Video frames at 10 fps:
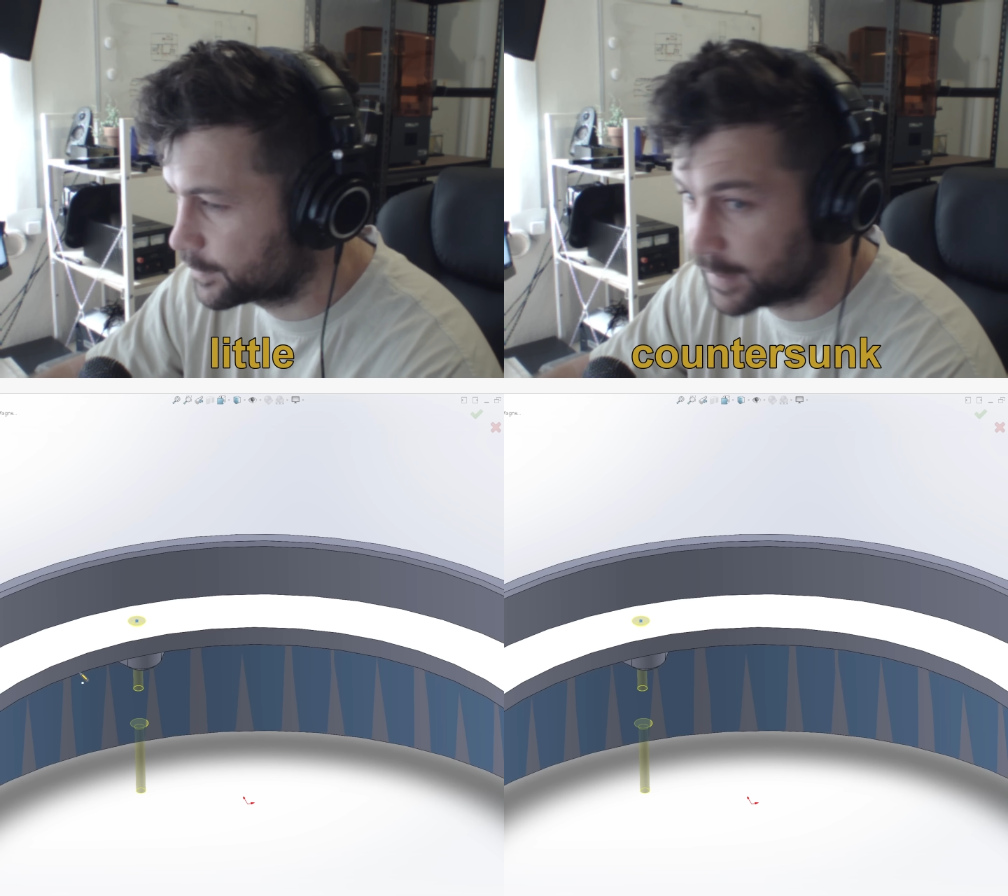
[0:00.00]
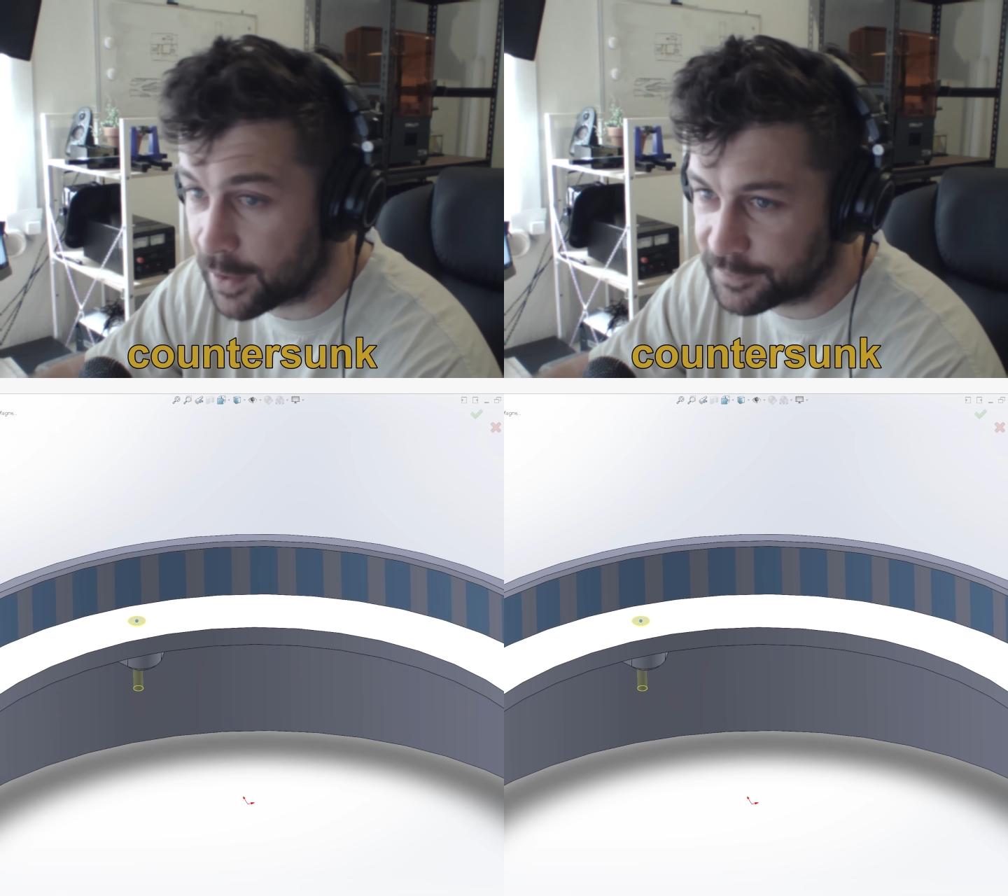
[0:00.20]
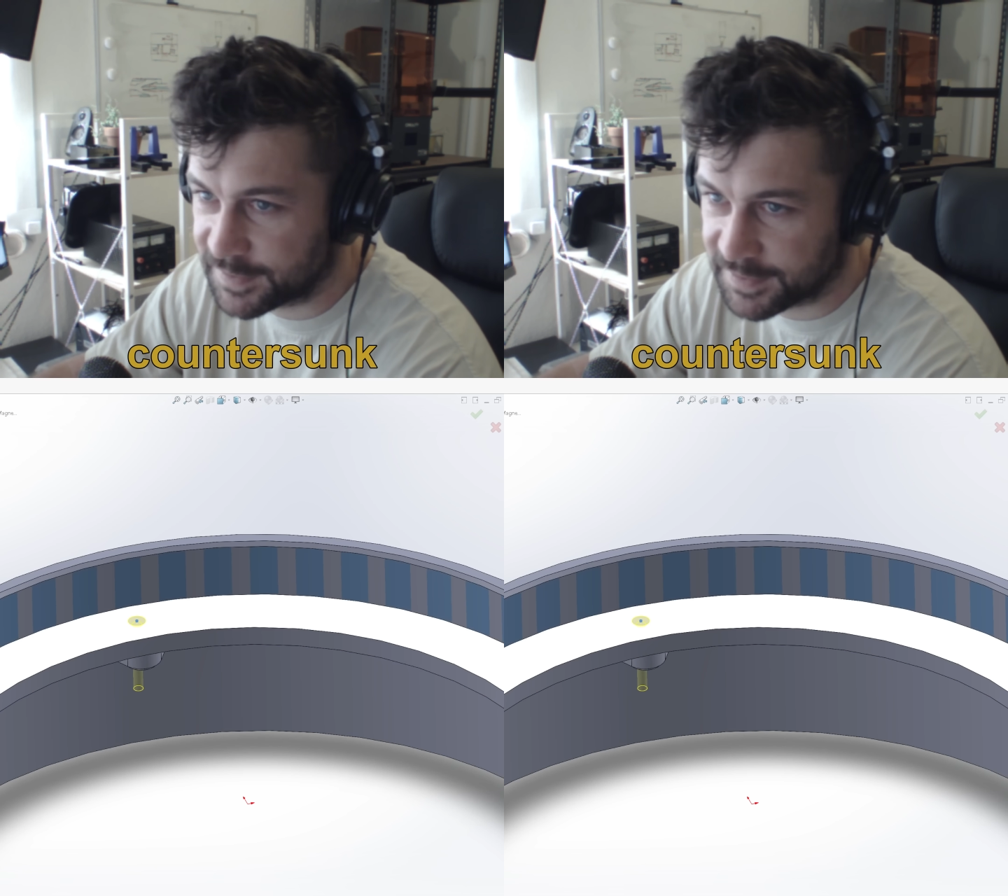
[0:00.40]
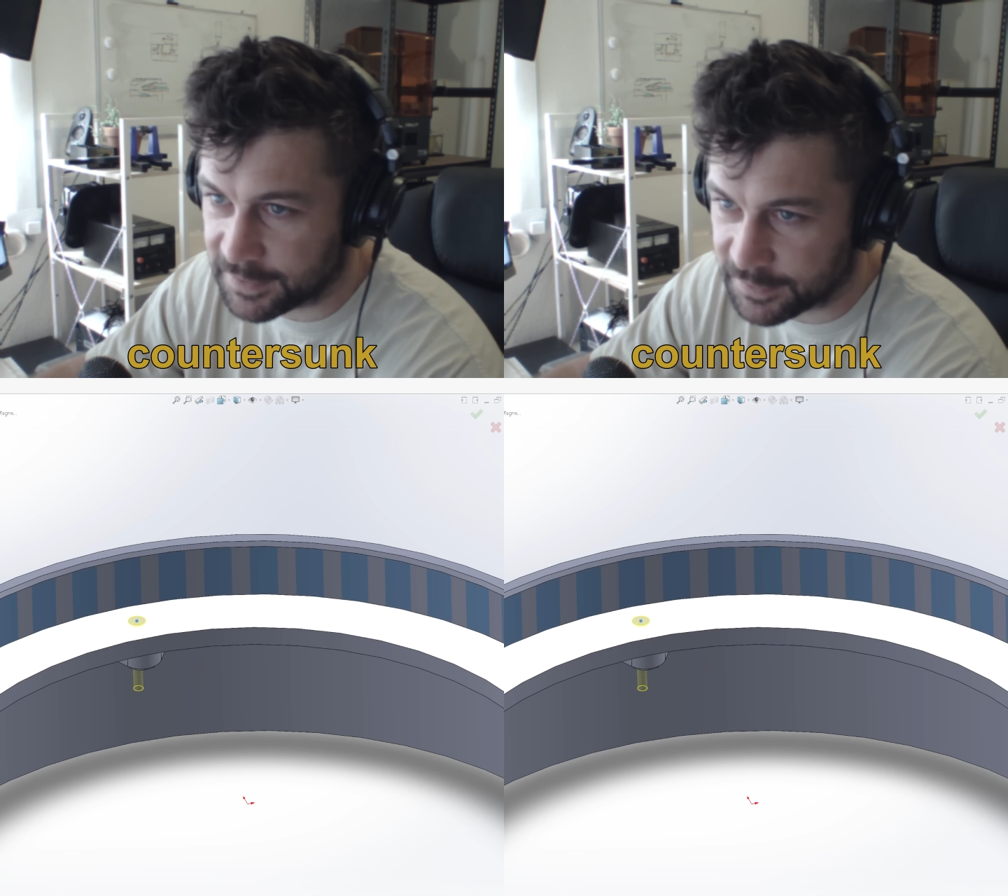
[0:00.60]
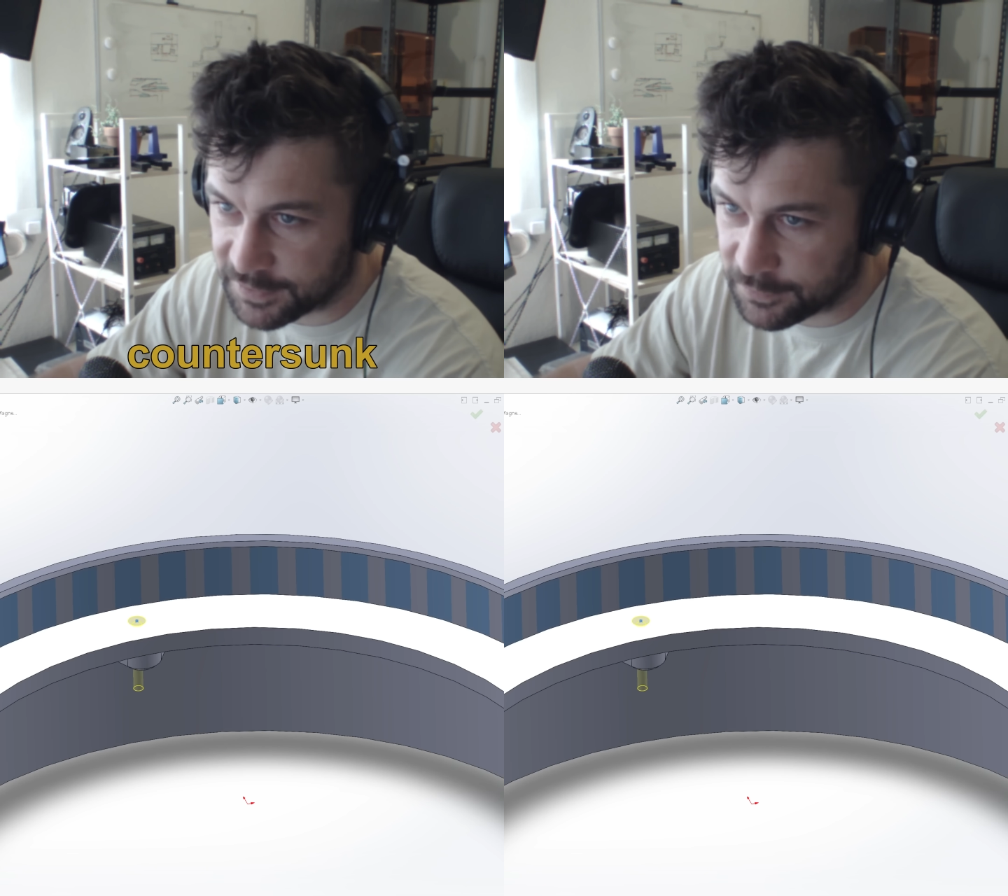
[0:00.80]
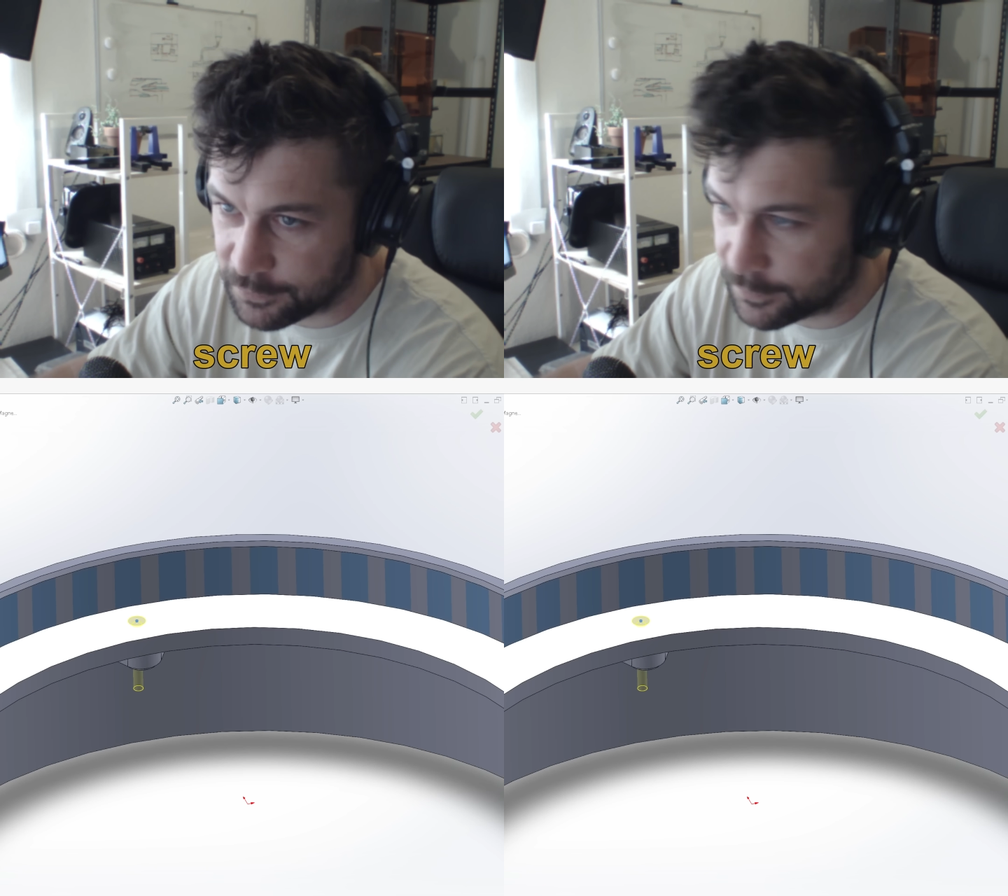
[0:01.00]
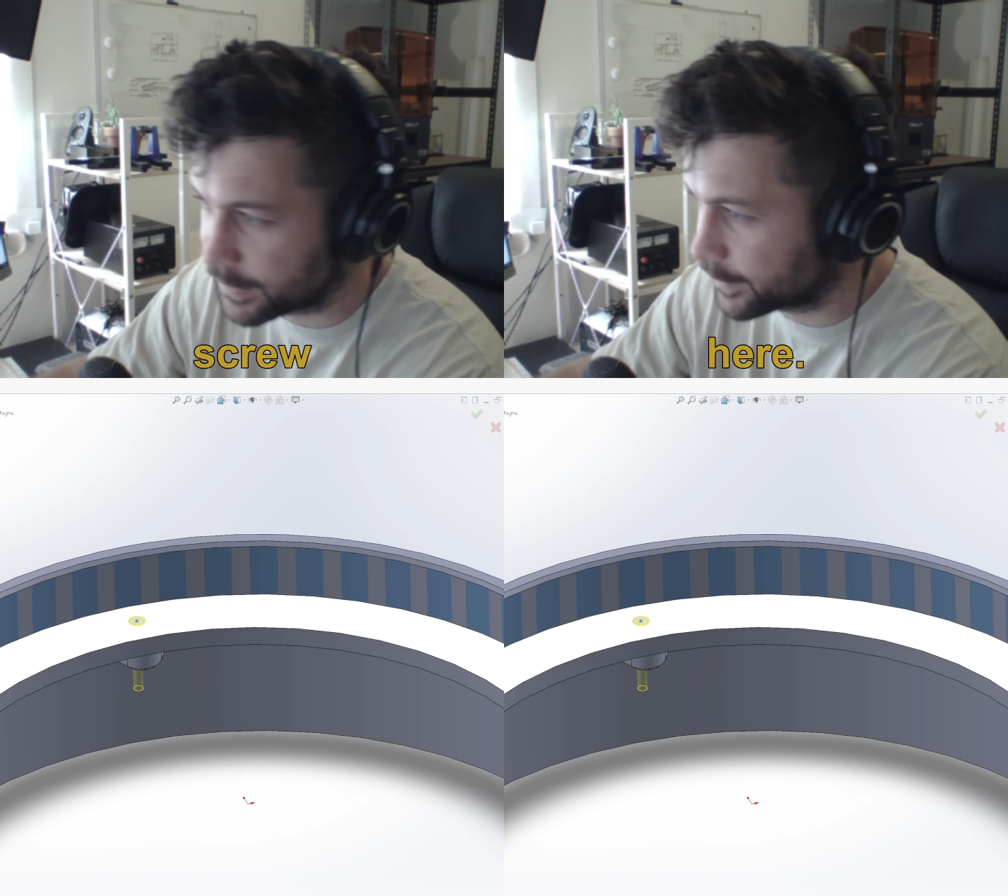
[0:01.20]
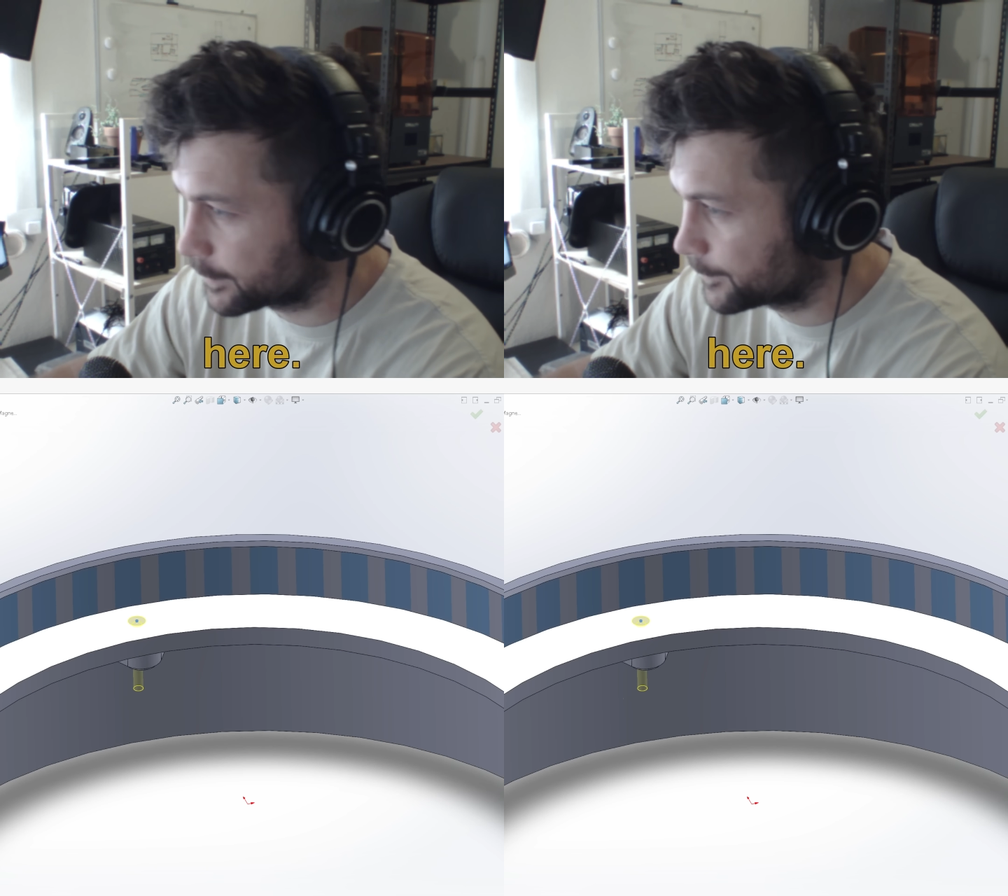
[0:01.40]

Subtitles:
countersunk screw here.